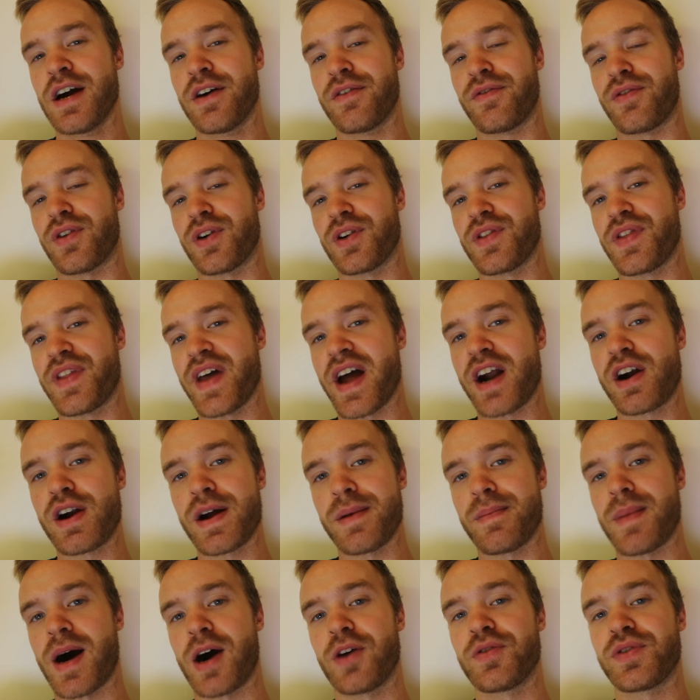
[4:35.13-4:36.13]
for their
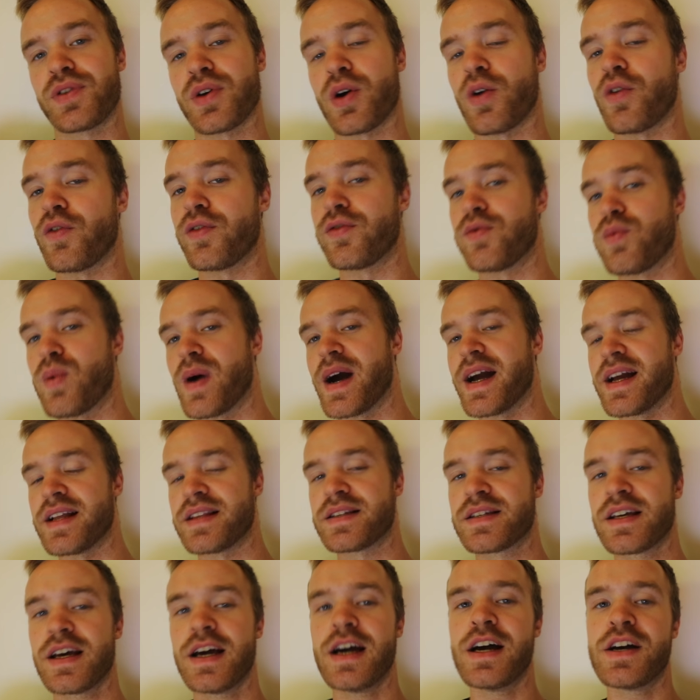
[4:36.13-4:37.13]
amount of
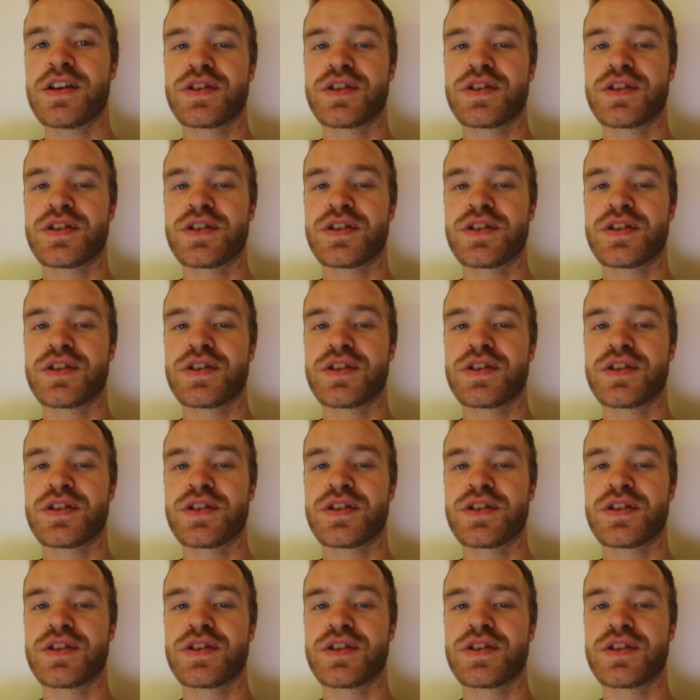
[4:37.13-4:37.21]
weight.